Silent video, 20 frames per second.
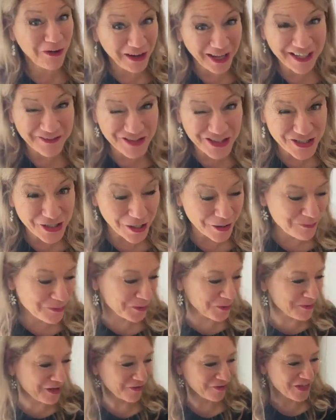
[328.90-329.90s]
we'll have to talk
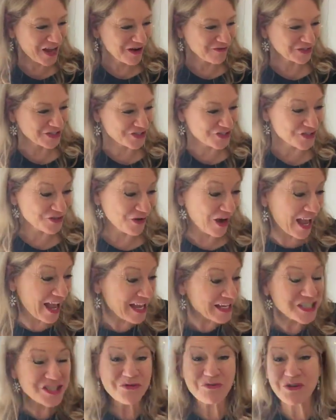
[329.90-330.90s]
more about that one too.
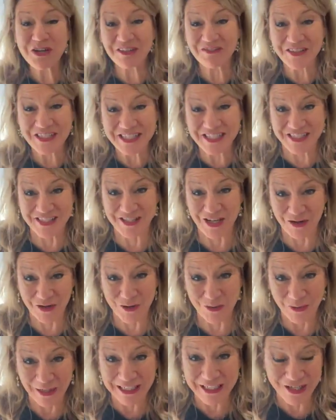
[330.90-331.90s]
Each one of these is a
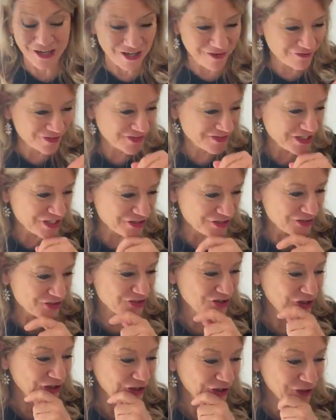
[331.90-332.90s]
great conversation
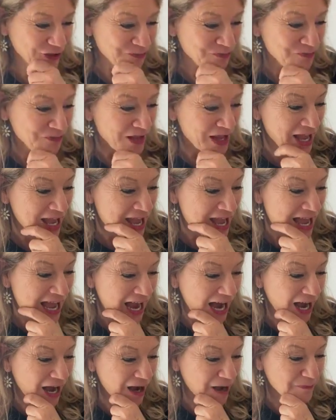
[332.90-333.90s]
starter.
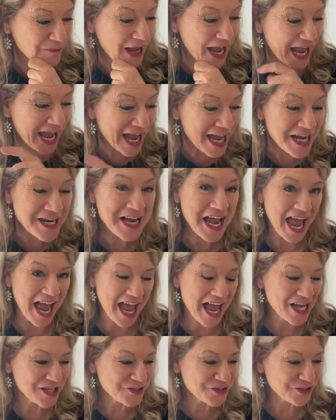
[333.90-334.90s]
Anna
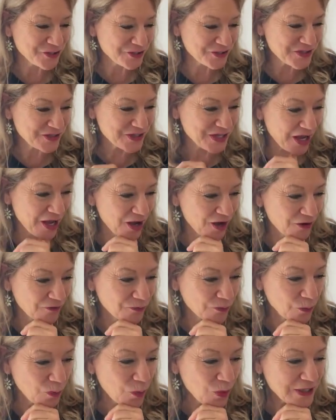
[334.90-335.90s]
asked
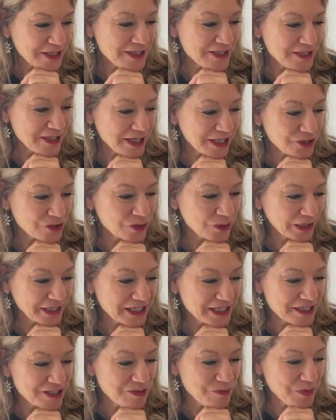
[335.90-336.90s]
herself, what state do I
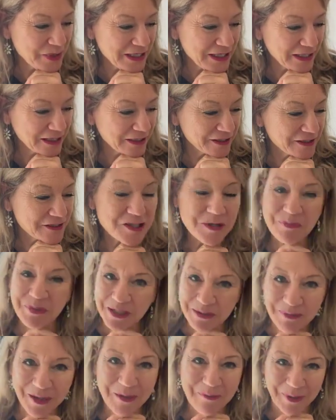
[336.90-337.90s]
need to be in to
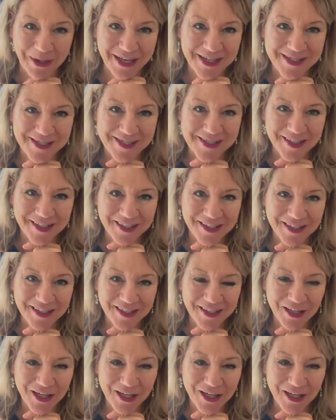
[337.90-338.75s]
be my best?